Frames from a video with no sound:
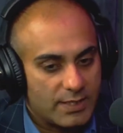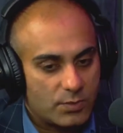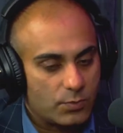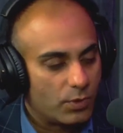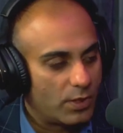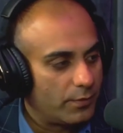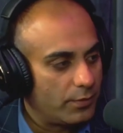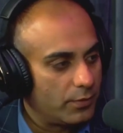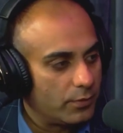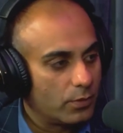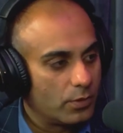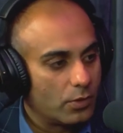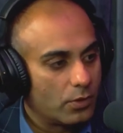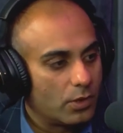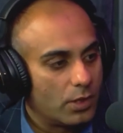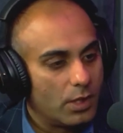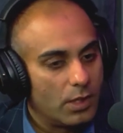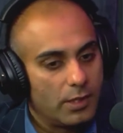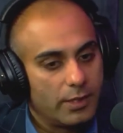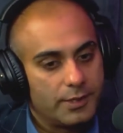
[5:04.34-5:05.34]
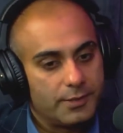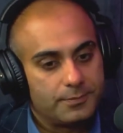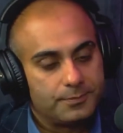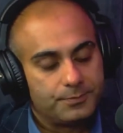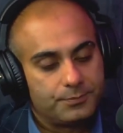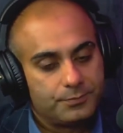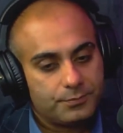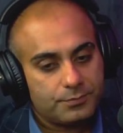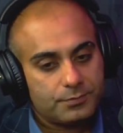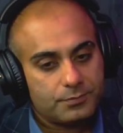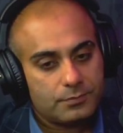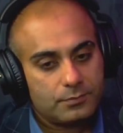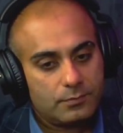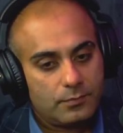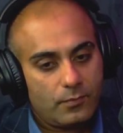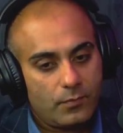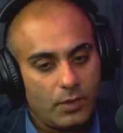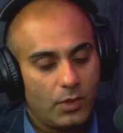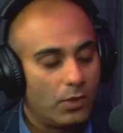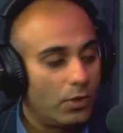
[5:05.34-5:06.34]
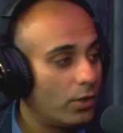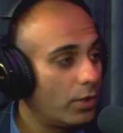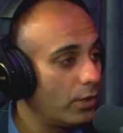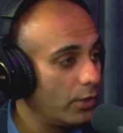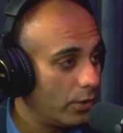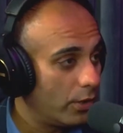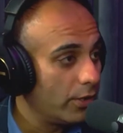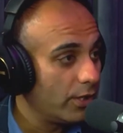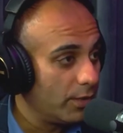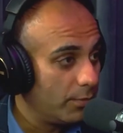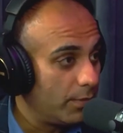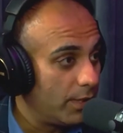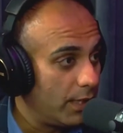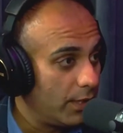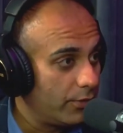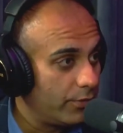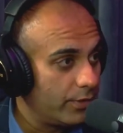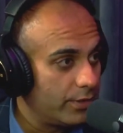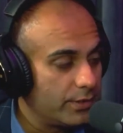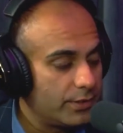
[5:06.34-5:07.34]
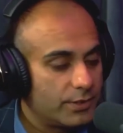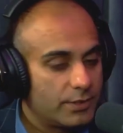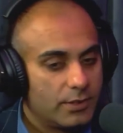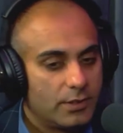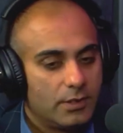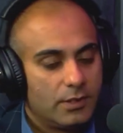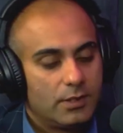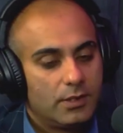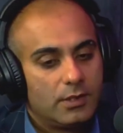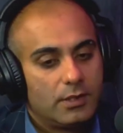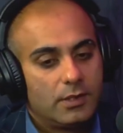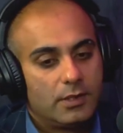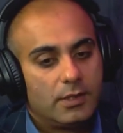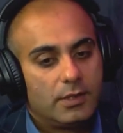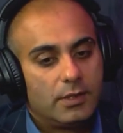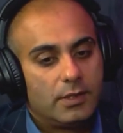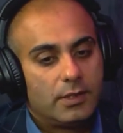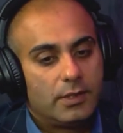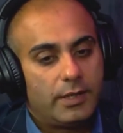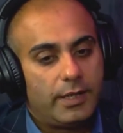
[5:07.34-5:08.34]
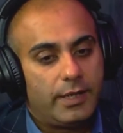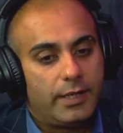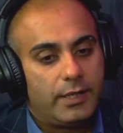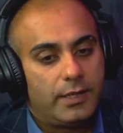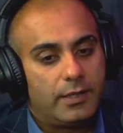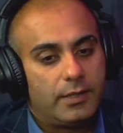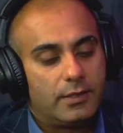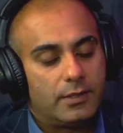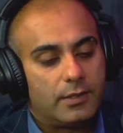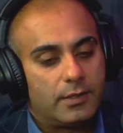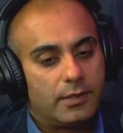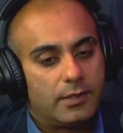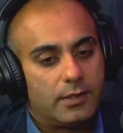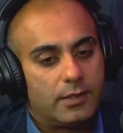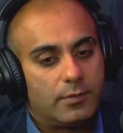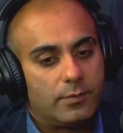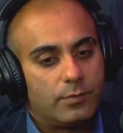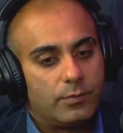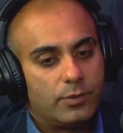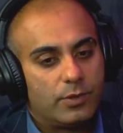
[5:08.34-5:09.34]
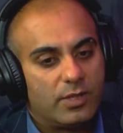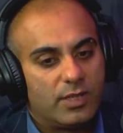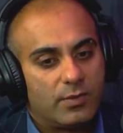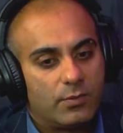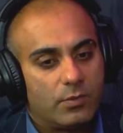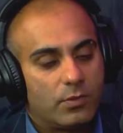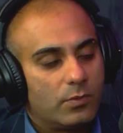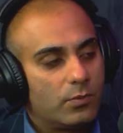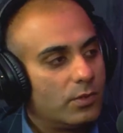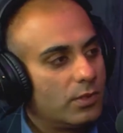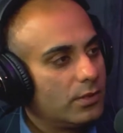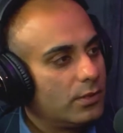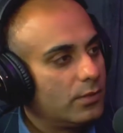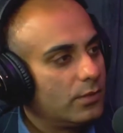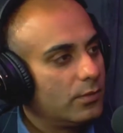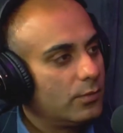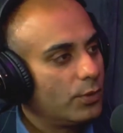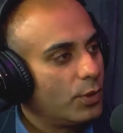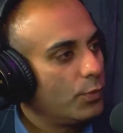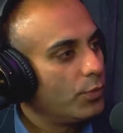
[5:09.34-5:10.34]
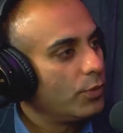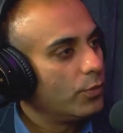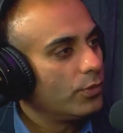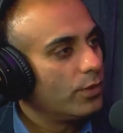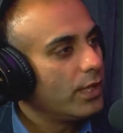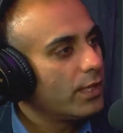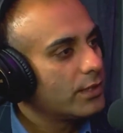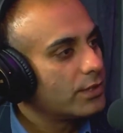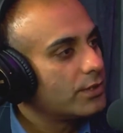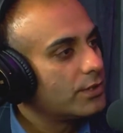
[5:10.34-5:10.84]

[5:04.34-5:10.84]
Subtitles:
you want to call it, or on your mattress. And you're like, well, what do we do next?